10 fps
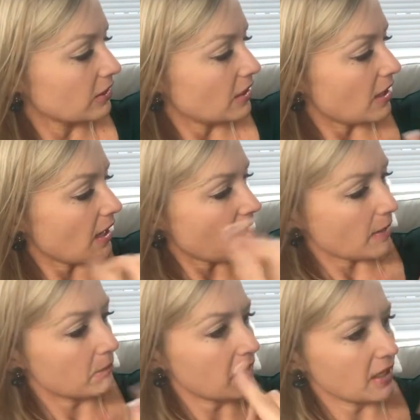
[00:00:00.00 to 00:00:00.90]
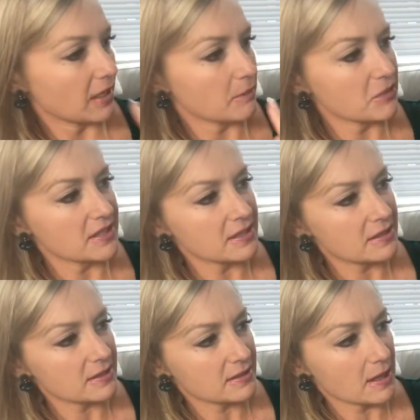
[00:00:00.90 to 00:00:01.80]

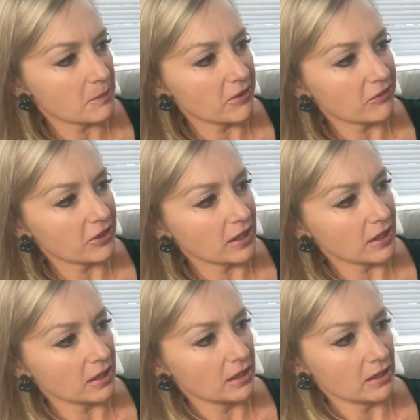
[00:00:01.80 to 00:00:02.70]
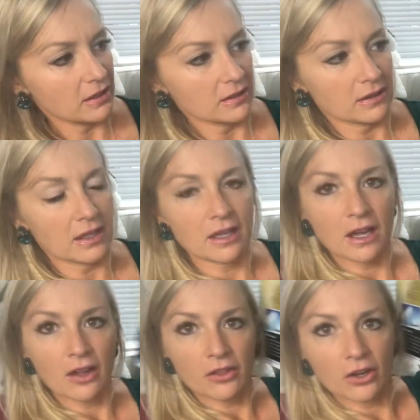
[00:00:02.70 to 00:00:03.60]
encompasses some of the like
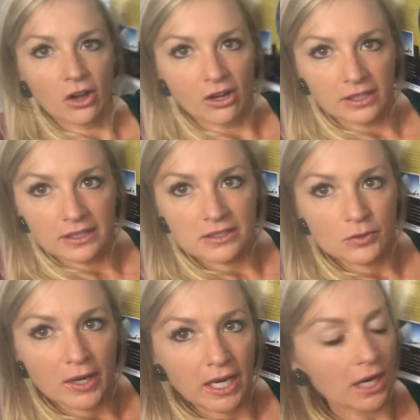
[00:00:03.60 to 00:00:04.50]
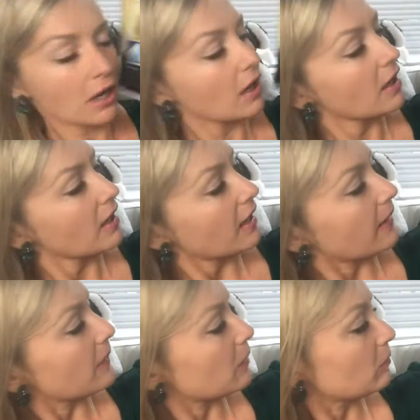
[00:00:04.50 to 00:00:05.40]
other continents right here,
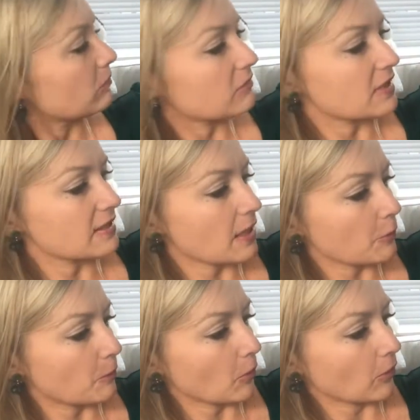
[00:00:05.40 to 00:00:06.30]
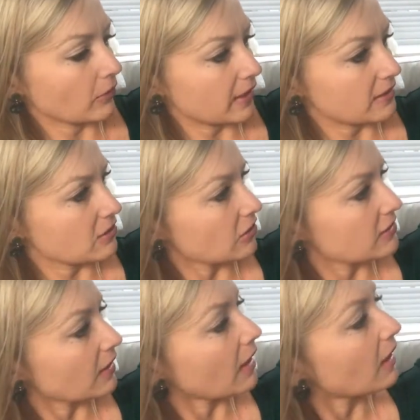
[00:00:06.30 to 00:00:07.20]
and then the South Pole,
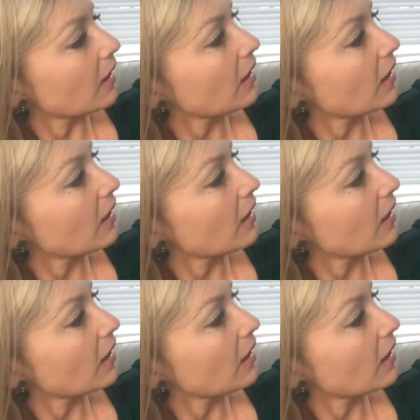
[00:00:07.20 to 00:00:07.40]
Antarctica.